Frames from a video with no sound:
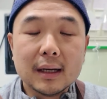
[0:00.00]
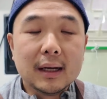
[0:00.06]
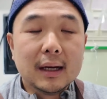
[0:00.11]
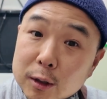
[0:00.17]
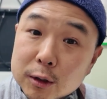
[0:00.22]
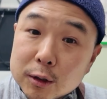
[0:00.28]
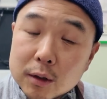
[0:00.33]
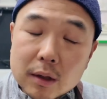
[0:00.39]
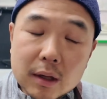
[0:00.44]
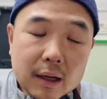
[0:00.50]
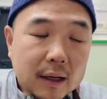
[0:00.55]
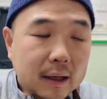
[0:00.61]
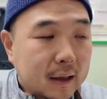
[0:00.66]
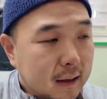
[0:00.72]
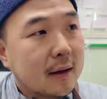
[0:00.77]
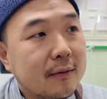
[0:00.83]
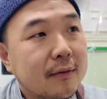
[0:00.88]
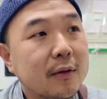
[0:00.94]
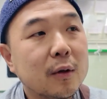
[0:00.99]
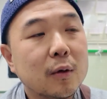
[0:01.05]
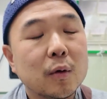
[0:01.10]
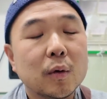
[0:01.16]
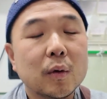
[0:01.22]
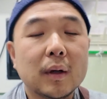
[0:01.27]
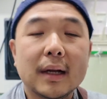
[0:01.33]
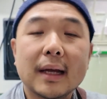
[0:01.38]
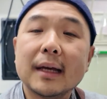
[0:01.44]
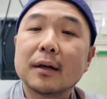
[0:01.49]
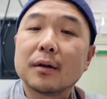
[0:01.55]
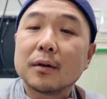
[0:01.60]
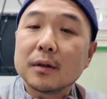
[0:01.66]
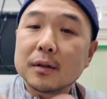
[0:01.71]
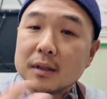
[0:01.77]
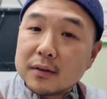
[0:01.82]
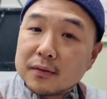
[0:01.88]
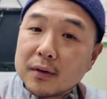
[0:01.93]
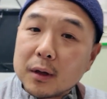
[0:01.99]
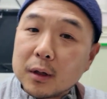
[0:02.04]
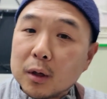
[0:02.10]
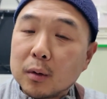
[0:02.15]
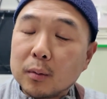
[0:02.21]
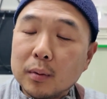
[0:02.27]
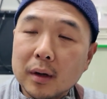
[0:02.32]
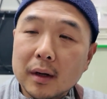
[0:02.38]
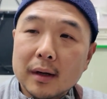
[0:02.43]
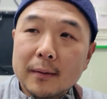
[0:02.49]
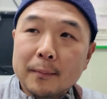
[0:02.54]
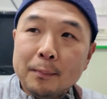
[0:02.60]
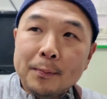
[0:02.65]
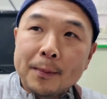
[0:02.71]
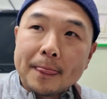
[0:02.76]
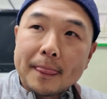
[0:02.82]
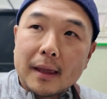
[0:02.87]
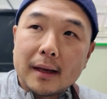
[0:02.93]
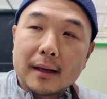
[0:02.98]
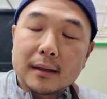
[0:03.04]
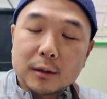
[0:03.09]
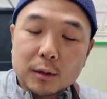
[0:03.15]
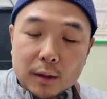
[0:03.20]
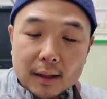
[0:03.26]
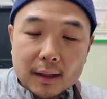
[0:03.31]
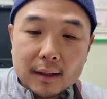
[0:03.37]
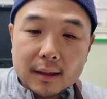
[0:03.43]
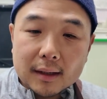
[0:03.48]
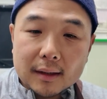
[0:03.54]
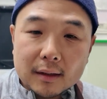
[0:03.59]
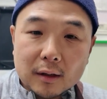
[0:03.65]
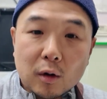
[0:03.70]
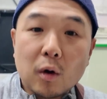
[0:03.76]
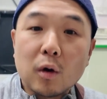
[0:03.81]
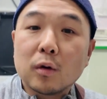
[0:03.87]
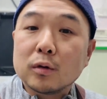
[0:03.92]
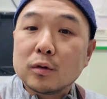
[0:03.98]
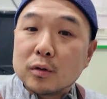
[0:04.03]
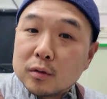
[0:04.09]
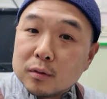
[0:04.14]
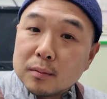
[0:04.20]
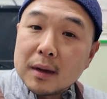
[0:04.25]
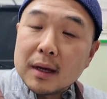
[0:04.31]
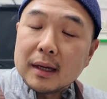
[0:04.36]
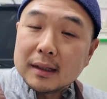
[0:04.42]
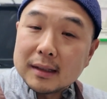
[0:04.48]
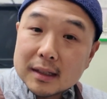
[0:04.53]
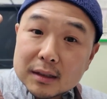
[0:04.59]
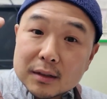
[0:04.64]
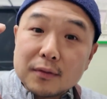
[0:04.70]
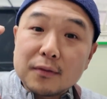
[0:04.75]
Here's the thing, if you later develop and go to make these